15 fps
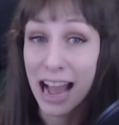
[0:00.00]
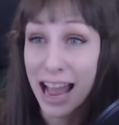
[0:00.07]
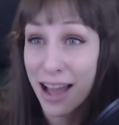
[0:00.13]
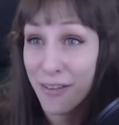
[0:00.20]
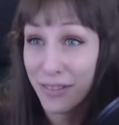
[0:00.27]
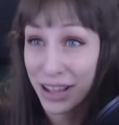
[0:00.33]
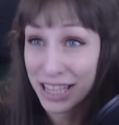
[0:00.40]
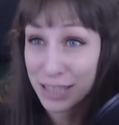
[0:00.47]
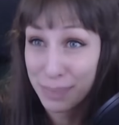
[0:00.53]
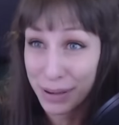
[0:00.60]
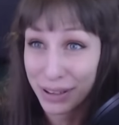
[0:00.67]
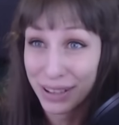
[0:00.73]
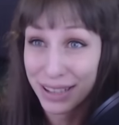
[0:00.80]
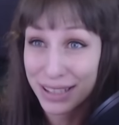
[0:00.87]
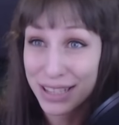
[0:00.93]
I have
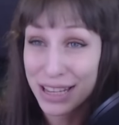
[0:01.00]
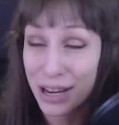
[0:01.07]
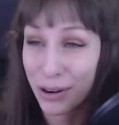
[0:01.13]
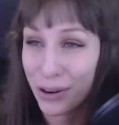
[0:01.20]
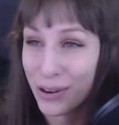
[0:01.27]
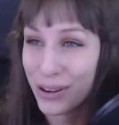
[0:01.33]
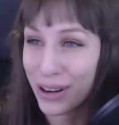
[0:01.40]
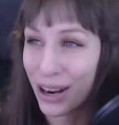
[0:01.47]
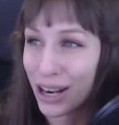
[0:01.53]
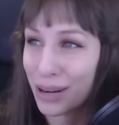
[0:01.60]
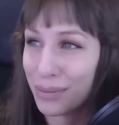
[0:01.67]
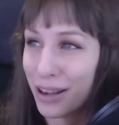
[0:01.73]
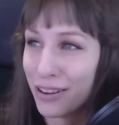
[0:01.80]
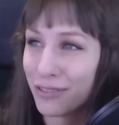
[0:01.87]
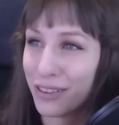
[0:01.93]
experienced the heroic
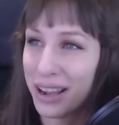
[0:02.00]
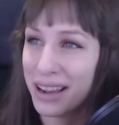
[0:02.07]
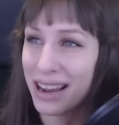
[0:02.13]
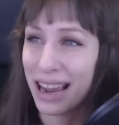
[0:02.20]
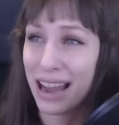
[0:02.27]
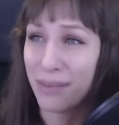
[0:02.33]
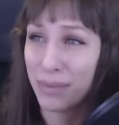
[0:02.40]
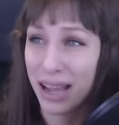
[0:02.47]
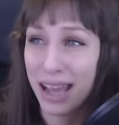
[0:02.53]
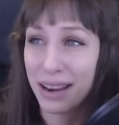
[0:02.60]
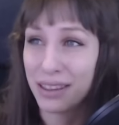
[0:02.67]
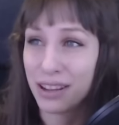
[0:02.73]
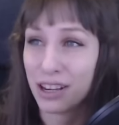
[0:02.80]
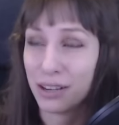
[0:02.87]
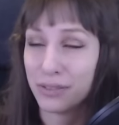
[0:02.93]
Archimonde fight. I have my
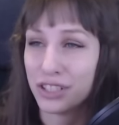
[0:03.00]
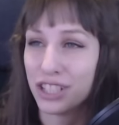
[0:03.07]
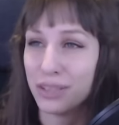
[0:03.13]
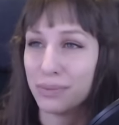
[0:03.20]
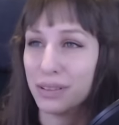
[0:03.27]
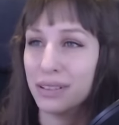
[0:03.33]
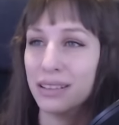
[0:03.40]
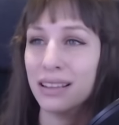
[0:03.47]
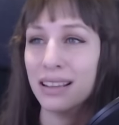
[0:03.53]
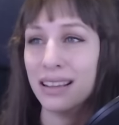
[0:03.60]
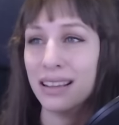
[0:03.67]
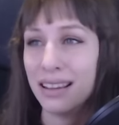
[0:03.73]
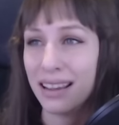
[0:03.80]
head of the curve achievement.